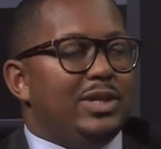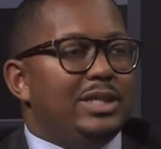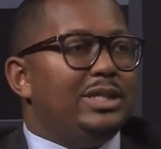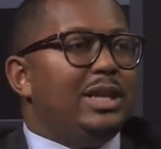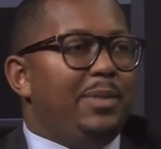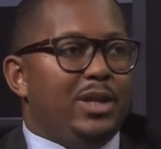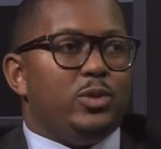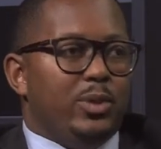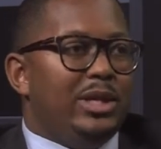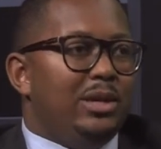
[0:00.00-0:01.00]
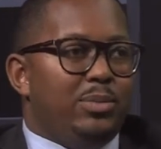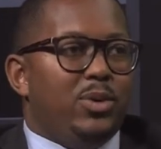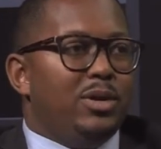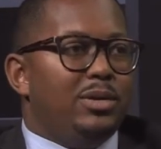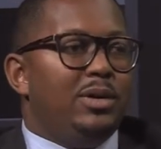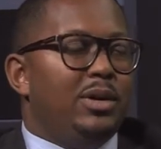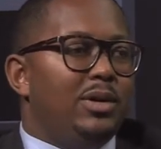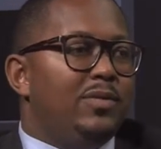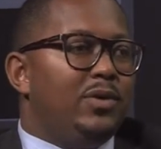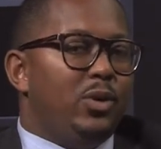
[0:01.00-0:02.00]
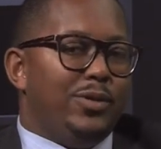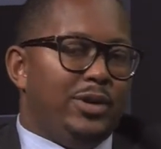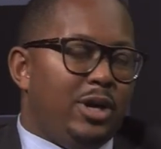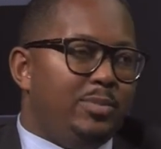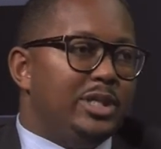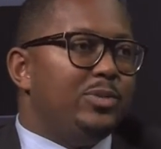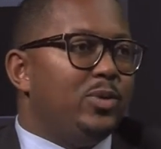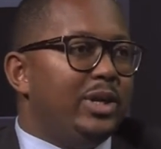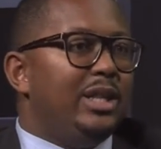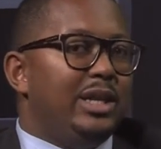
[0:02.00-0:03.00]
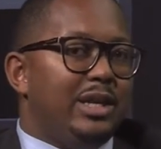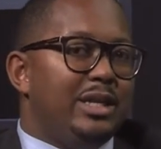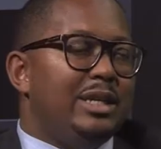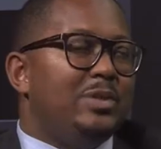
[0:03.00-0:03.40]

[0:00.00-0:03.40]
So this is something that's really important for North Long Beach, but really it